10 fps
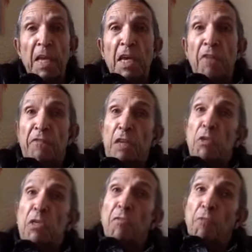If there
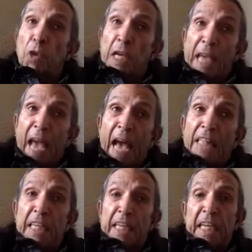is a
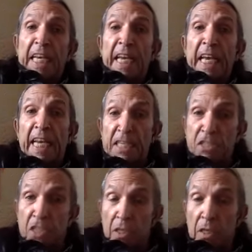verticality in
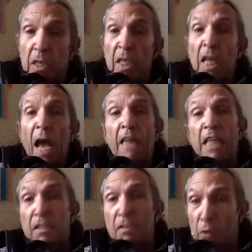it, I
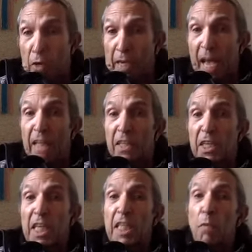think the
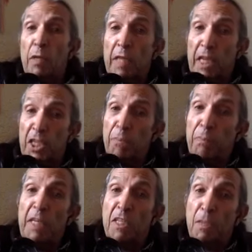verticality in the relationship
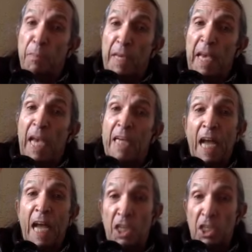needs to be
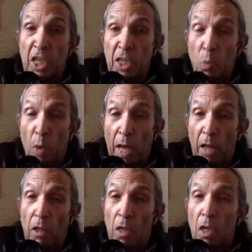acknowledged as
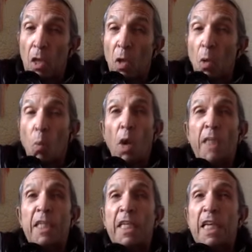well.
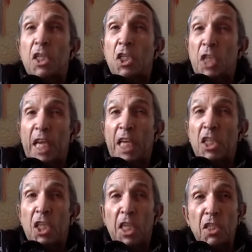What the
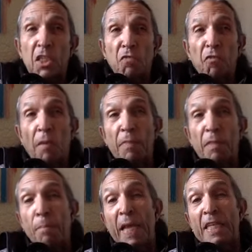exchange is from the
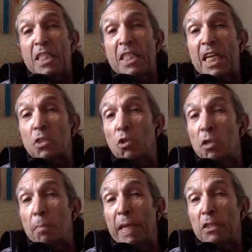mentee to
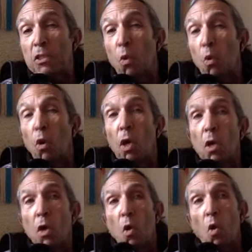the mentor,
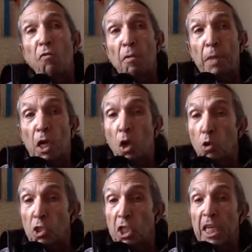or from the
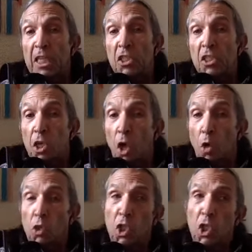coachee to the
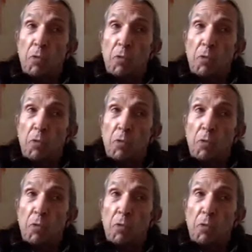coach,